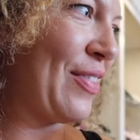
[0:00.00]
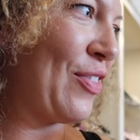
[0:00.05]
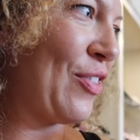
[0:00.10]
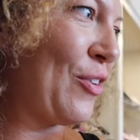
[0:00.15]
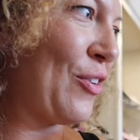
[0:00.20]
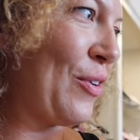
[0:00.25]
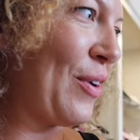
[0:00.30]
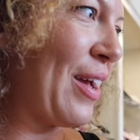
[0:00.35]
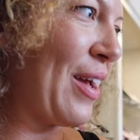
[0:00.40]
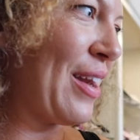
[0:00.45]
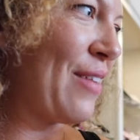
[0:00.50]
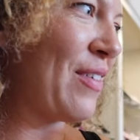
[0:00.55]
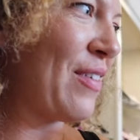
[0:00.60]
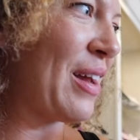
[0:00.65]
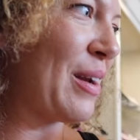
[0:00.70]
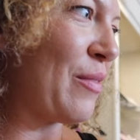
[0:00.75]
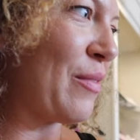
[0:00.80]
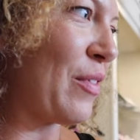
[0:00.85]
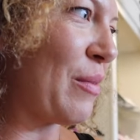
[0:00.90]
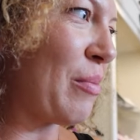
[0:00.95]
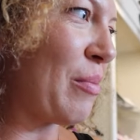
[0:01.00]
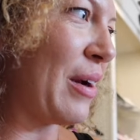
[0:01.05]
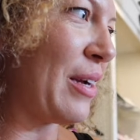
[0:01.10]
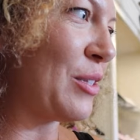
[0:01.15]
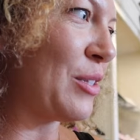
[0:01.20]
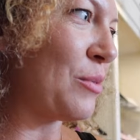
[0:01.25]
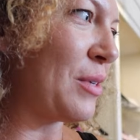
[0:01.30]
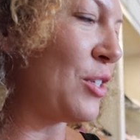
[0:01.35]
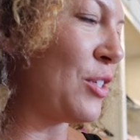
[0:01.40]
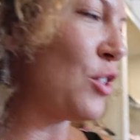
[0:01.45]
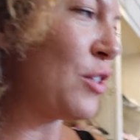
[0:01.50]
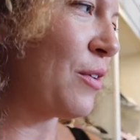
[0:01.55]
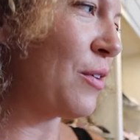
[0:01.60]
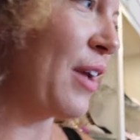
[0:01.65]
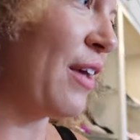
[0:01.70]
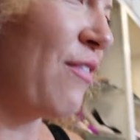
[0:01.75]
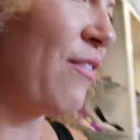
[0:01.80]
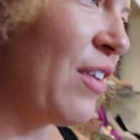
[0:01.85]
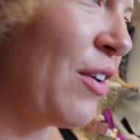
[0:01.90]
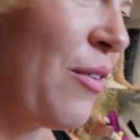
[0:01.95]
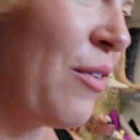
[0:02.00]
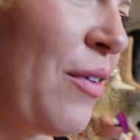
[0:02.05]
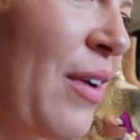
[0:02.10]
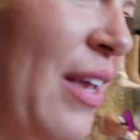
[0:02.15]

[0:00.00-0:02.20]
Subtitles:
they're kind of out of the price range. Okay, Vito,